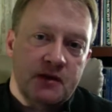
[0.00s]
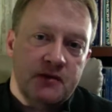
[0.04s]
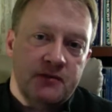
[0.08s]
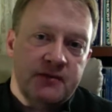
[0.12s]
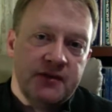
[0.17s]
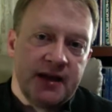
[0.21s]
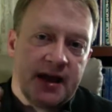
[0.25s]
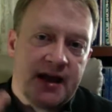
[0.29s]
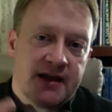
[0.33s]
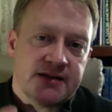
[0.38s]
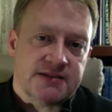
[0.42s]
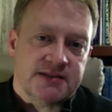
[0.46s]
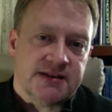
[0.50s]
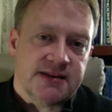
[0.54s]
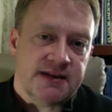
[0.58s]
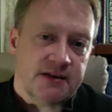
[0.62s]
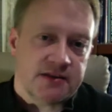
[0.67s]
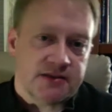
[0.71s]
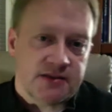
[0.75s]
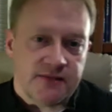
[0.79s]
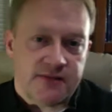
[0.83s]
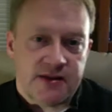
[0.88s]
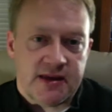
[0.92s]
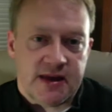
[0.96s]
the
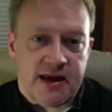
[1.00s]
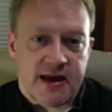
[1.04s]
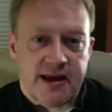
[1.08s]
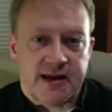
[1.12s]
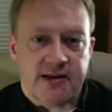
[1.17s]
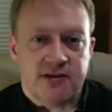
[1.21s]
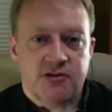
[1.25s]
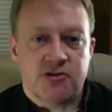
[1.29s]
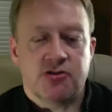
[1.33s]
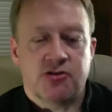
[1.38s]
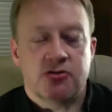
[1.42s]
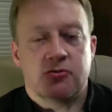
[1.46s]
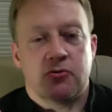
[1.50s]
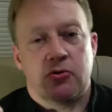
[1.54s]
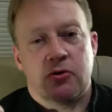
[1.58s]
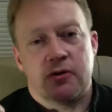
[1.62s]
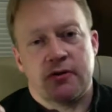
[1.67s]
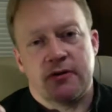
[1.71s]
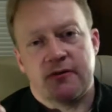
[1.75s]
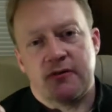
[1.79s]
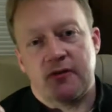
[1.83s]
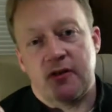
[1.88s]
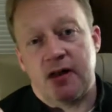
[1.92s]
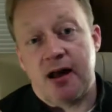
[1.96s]
ideas of the age, or
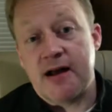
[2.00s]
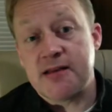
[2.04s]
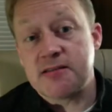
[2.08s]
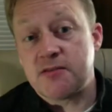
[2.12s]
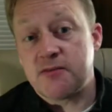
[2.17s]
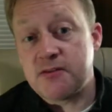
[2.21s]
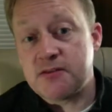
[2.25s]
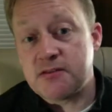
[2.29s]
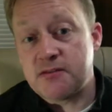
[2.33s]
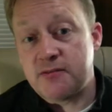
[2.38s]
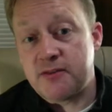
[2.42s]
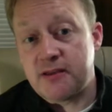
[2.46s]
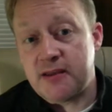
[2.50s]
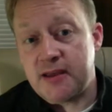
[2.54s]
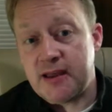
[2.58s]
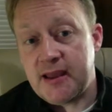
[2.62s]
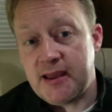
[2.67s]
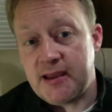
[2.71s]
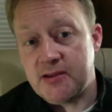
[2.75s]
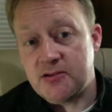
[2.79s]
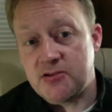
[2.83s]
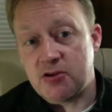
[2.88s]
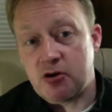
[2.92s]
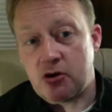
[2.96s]
the philosophies of the
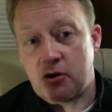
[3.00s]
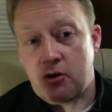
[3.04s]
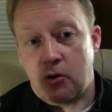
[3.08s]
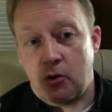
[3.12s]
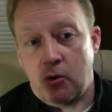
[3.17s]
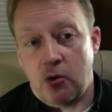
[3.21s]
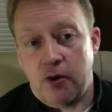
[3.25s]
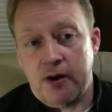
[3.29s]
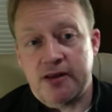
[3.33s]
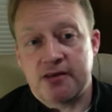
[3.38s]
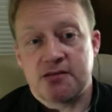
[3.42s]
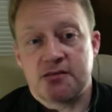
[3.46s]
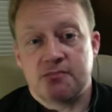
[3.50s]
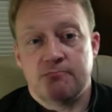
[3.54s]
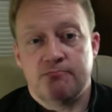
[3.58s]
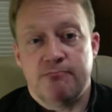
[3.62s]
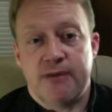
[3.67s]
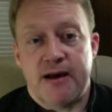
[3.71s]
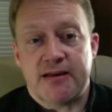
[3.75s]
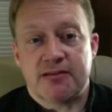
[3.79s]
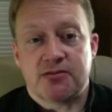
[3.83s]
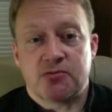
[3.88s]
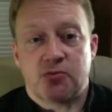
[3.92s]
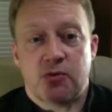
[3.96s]
age, are always
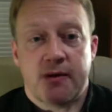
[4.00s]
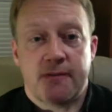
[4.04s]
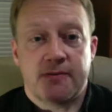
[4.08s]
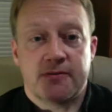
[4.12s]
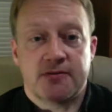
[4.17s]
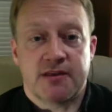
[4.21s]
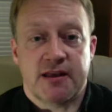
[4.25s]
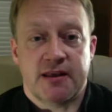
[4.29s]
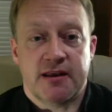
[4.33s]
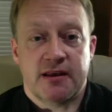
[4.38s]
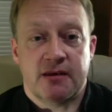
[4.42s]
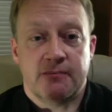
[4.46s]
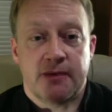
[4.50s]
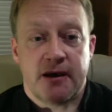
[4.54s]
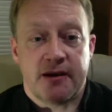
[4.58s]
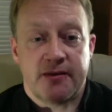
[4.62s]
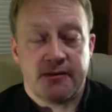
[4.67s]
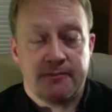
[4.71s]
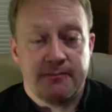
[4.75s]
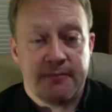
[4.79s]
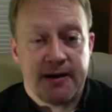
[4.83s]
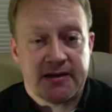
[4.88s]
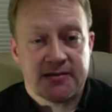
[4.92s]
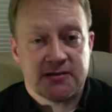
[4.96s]
best represented by the
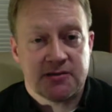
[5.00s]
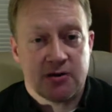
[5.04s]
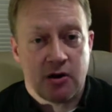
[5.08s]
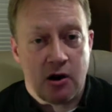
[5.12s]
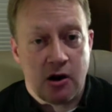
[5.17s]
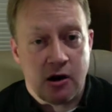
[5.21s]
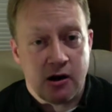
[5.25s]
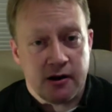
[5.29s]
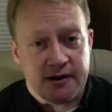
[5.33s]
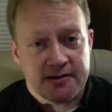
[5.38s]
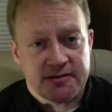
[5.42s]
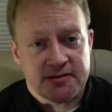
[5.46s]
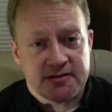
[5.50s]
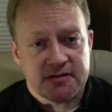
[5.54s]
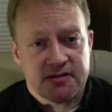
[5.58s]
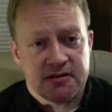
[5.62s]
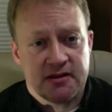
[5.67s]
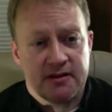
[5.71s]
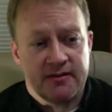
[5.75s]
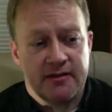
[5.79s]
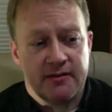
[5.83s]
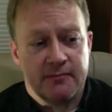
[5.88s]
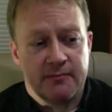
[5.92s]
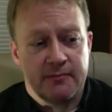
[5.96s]
best artists,
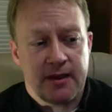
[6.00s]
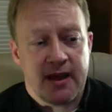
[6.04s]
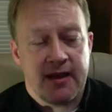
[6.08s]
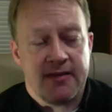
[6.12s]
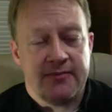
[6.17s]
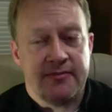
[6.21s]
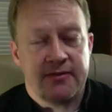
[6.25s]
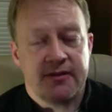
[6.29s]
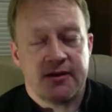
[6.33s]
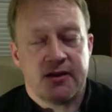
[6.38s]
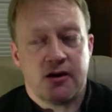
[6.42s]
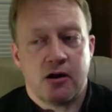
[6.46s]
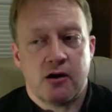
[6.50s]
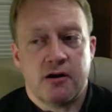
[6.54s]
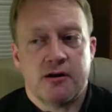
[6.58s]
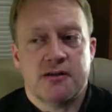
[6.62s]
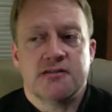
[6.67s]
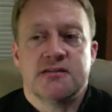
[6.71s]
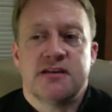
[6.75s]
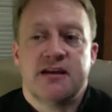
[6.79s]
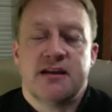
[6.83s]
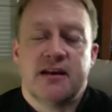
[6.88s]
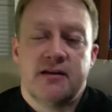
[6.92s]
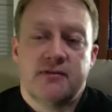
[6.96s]
and the
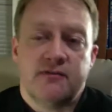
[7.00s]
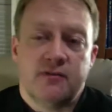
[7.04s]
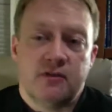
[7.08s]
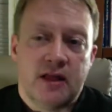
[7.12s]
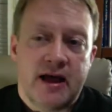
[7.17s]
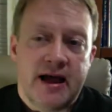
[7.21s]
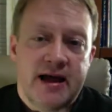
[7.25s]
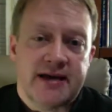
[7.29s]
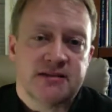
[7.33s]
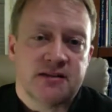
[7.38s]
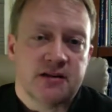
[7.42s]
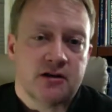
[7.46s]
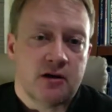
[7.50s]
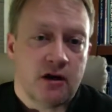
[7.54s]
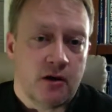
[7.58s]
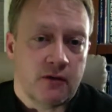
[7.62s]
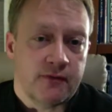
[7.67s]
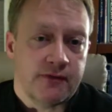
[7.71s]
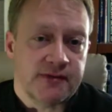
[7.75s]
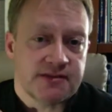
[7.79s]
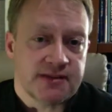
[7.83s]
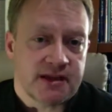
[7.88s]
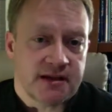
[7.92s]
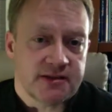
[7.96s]
artists that have lasted all
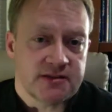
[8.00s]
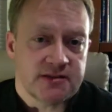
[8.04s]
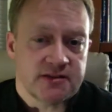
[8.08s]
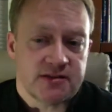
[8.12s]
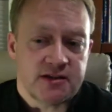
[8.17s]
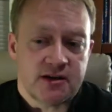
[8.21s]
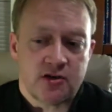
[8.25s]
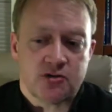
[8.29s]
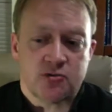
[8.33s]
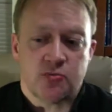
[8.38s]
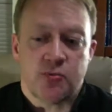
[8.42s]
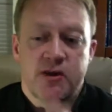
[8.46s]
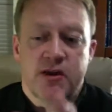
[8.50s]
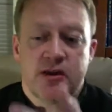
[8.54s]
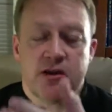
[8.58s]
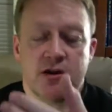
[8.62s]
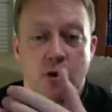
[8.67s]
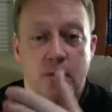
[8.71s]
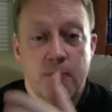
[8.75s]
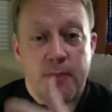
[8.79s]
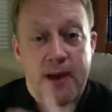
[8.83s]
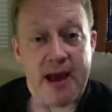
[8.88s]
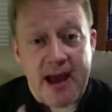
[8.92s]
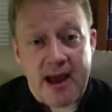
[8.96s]
these thousands of years. We can
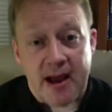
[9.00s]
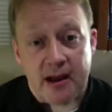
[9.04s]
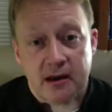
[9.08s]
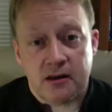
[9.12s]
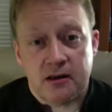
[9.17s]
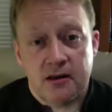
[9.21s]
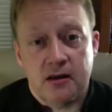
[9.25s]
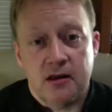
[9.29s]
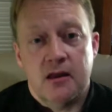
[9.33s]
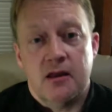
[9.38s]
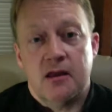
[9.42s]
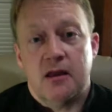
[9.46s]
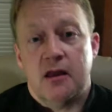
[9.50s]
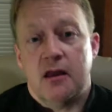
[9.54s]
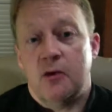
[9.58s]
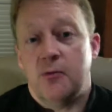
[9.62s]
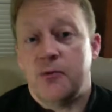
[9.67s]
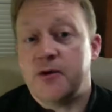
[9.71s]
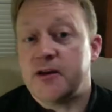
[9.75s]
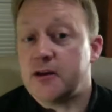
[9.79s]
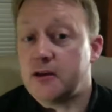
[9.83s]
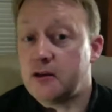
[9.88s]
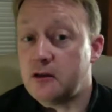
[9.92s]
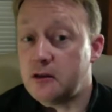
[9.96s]
go back and
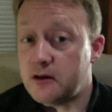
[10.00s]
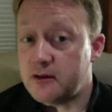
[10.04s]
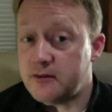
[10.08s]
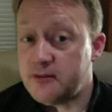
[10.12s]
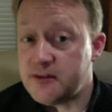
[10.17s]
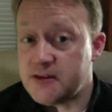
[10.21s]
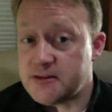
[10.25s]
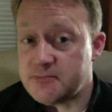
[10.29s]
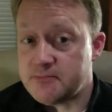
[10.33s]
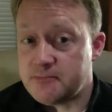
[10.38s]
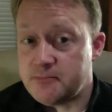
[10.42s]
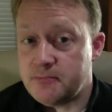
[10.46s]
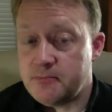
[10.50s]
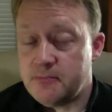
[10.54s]
we can look at these